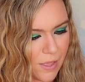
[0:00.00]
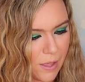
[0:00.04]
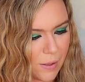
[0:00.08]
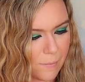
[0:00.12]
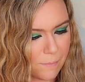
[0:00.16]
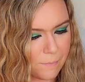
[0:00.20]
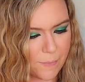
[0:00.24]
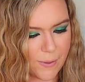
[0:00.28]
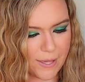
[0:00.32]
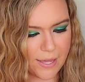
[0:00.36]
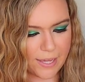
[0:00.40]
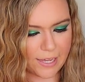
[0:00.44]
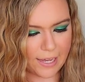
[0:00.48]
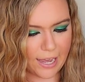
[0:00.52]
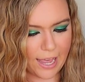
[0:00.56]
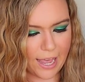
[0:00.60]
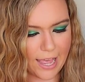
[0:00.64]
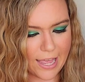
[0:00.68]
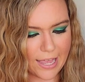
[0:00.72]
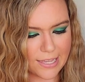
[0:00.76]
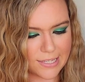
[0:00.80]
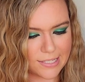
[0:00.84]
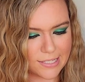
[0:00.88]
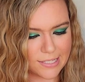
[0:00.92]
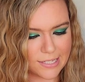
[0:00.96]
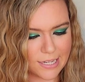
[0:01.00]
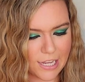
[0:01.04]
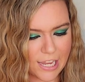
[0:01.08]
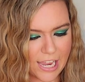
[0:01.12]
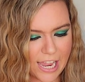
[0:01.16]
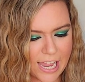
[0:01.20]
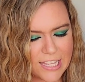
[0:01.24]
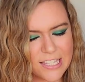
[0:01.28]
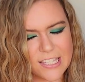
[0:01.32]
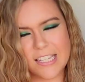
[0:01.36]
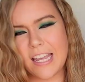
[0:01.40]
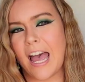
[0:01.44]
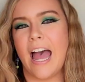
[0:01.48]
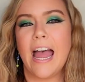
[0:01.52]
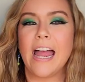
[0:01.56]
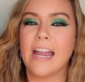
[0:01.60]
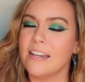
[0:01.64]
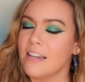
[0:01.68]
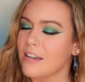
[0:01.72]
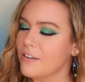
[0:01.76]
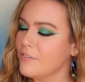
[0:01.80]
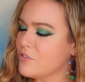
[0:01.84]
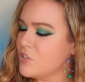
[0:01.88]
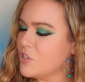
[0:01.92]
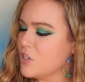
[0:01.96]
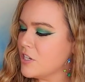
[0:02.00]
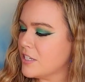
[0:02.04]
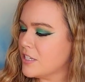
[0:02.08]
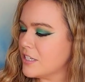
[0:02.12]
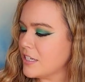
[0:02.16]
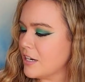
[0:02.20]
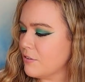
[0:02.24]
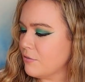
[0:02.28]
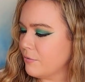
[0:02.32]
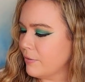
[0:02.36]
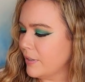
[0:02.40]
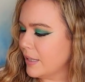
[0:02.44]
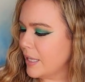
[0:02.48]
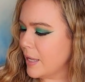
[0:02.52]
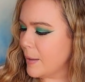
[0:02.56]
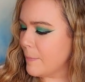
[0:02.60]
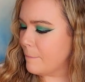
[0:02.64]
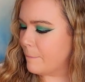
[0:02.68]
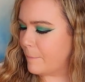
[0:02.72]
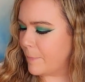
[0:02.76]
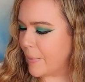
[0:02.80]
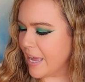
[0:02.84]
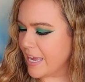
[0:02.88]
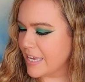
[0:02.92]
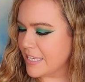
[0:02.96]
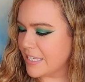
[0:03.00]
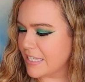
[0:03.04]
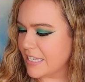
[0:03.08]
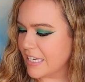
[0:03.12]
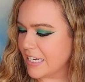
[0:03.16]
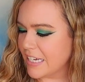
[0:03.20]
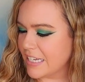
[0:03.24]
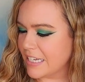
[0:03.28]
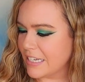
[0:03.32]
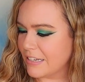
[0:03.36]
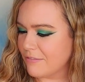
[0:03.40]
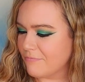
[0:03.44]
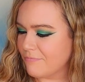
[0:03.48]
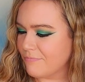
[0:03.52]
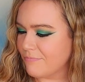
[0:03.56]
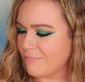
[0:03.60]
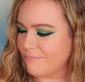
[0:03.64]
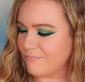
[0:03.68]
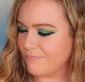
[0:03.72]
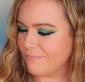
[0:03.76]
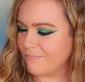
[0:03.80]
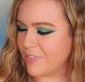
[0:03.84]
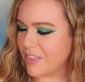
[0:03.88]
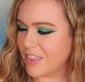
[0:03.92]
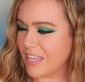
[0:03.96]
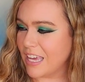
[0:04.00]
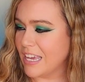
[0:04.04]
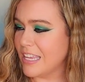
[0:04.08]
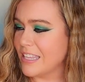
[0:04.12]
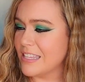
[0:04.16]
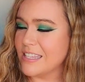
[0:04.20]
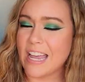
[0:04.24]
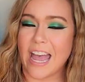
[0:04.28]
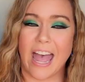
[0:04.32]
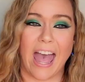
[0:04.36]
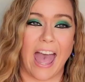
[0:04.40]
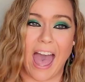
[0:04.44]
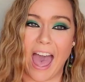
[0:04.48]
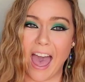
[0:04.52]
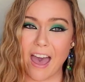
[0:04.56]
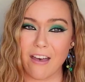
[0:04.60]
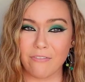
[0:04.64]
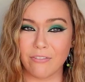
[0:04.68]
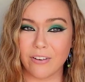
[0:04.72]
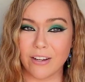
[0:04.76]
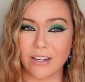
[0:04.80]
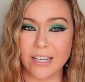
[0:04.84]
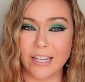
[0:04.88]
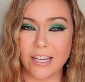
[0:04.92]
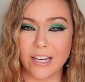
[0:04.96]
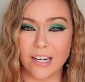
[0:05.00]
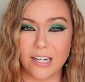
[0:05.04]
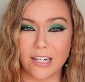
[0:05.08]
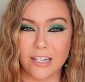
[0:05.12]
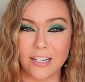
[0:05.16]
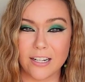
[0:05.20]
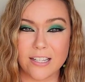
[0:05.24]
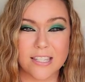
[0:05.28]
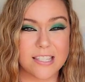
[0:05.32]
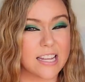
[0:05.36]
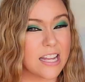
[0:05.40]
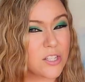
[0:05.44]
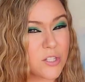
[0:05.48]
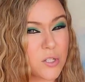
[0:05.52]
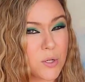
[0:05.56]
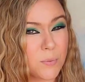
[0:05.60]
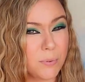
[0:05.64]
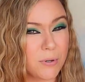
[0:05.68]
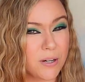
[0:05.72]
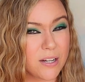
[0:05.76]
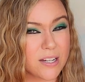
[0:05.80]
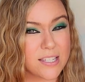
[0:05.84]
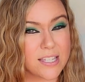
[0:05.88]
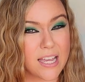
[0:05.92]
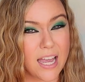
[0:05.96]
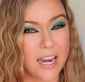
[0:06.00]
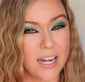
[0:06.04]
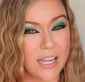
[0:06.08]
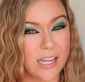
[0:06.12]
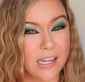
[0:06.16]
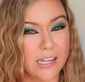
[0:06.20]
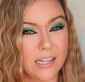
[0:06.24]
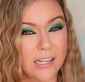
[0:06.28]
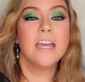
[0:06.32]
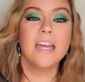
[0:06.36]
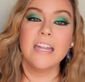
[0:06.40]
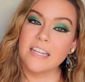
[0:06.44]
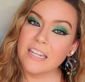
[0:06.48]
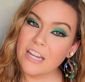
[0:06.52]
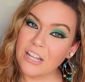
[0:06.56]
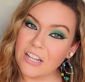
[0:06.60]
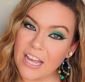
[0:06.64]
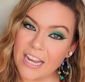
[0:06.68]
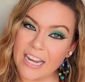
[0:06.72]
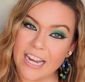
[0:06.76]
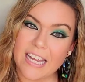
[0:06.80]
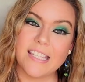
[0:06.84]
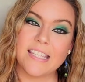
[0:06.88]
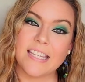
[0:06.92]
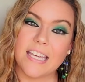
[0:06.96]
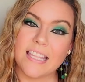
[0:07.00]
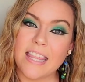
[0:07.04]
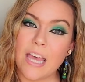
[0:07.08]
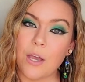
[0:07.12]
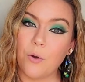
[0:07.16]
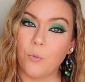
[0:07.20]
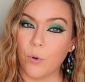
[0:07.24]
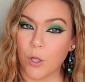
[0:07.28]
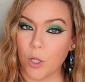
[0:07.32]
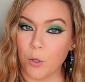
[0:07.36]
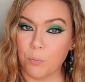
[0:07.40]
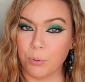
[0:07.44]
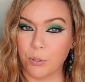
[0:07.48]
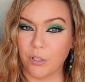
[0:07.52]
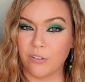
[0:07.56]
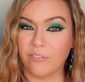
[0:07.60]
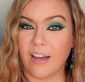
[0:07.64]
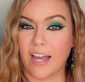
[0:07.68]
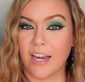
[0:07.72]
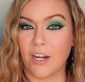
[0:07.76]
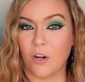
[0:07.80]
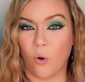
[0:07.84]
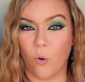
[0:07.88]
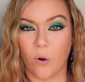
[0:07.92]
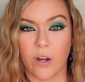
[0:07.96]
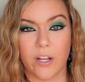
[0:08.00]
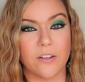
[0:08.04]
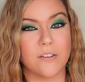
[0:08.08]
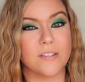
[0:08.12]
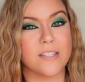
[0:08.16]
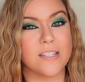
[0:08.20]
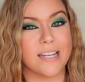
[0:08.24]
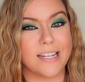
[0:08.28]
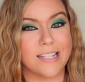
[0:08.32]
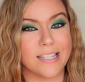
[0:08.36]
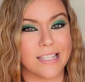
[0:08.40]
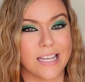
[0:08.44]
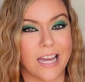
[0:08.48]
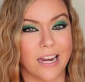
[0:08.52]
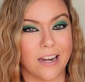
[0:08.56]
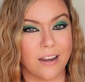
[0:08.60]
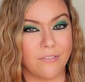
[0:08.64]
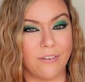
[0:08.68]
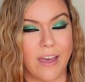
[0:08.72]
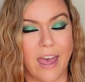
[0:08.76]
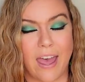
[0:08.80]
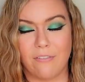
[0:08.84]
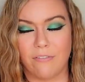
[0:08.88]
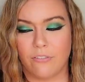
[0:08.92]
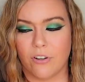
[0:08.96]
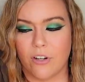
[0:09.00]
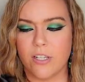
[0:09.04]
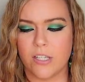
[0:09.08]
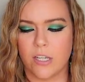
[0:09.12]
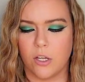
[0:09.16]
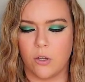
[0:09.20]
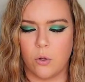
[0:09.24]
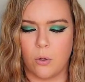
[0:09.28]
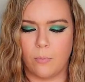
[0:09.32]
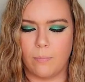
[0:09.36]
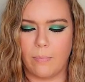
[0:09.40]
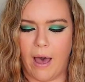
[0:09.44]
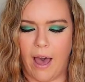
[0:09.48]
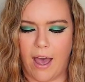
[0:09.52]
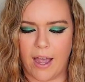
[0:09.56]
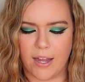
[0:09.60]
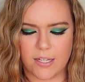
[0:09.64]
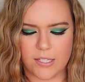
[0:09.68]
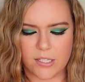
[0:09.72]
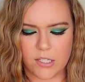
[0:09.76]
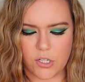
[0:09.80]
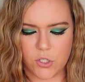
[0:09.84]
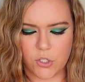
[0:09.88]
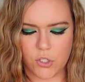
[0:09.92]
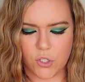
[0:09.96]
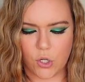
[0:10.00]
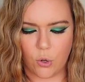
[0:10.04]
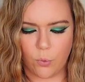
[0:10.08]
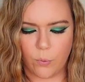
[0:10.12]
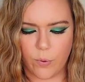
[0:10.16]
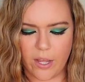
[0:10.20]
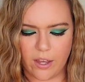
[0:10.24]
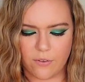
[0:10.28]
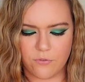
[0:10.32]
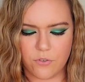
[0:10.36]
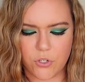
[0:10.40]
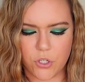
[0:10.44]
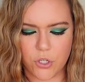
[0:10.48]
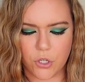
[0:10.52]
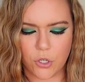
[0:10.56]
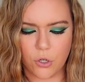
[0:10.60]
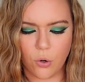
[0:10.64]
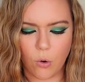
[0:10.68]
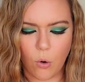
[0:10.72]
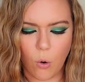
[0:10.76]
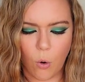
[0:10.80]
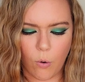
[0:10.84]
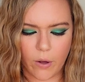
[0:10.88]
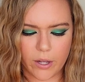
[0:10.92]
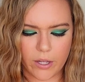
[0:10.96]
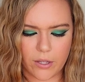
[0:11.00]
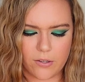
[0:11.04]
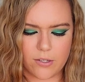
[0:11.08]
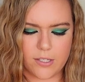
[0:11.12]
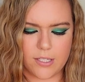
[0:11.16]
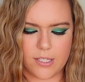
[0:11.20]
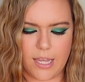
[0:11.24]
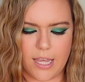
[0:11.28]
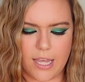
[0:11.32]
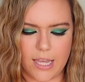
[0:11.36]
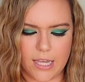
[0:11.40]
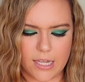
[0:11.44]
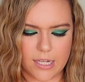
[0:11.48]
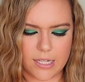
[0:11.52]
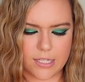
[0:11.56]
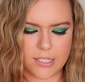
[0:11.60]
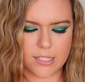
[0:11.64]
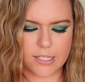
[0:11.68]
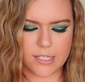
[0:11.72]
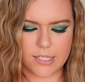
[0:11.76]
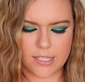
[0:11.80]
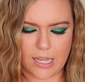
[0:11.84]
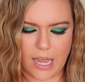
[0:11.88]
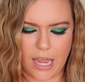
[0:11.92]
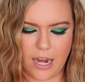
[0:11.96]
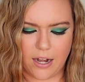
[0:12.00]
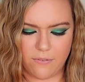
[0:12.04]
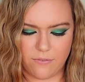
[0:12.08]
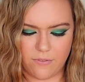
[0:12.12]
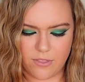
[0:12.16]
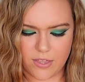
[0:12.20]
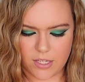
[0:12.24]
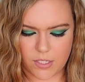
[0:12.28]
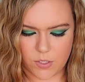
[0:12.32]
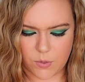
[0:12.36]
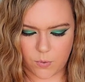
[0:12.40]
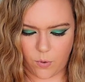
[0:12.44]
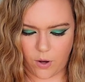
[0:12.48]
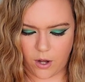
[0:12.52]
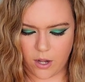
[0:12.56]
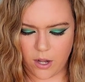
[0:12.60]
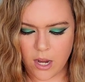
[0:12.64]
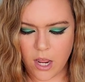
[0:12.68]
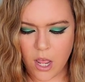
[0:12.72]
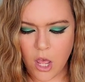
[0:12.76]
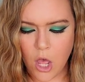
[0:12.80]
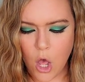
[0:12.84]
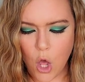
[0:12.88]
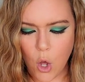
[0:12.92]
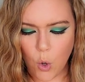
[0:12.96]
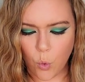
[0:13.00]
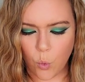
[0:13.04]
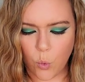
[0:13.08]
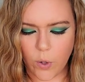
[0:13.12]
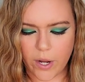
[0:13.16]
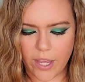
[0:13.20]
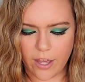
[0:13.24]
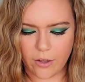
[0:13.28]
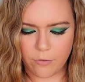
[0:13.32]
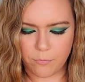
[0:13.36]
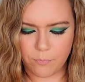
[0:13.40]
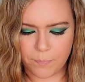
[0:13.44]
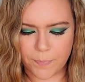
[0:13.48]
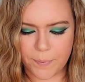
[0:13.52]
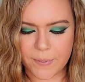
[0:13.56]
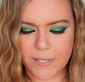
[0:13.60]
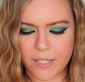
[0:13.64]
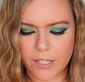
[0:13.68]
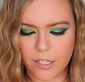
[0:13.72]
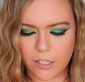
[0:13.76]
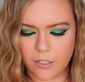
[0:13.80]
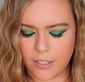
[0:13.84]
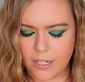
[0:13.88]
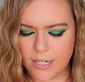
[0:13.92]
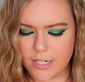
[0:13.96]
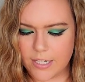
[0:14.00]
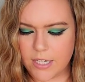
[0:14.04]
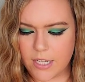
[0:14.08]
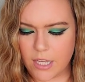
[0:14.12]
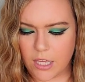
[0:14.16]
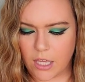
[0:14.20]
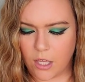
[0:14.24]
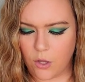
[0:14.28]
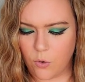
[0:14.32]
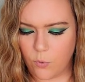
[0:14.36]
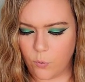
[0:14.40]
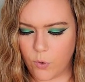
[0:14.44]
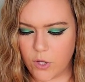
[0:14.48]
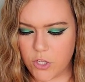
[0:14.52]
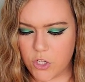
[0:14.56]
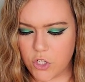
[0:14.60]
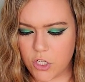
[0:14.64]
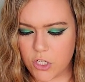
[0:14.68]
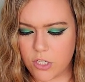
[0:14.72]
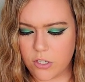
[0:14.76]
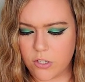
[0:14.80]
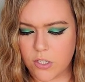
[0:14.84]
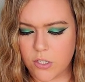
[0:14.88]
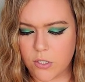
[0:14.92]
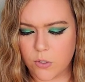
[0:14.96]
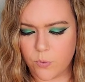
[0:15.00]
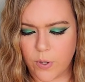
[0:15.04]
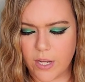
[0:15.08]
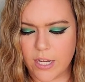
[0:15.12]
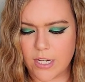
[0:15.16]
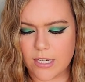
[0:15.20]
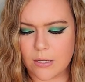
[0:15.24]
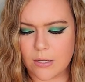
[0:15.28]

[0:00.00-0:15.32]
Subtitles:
because it's kind of just a really basic thing to have in here. It's not super exciting. Now, like I said, they will provide oils inside of every single box. So we have two oils inside of this one. We have Purity, which is sweet